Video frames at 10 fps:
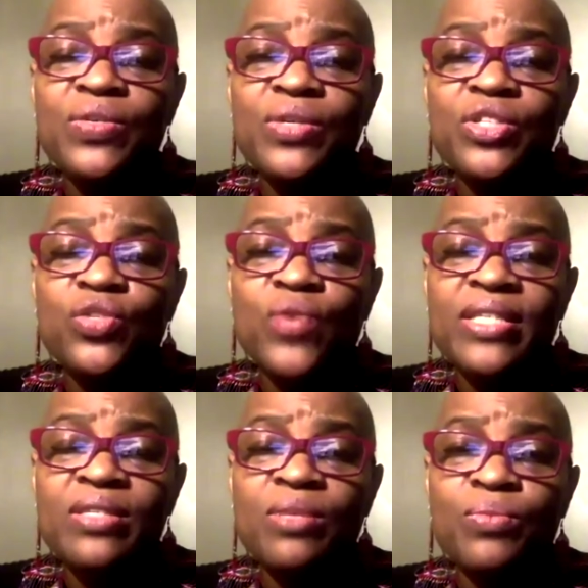to
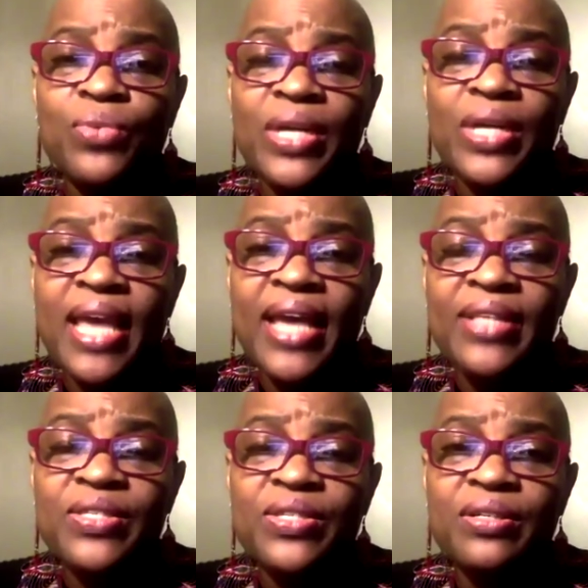address breast
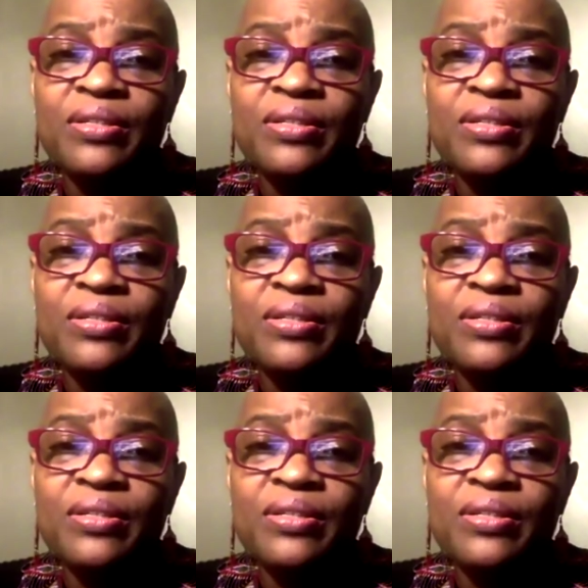cancer.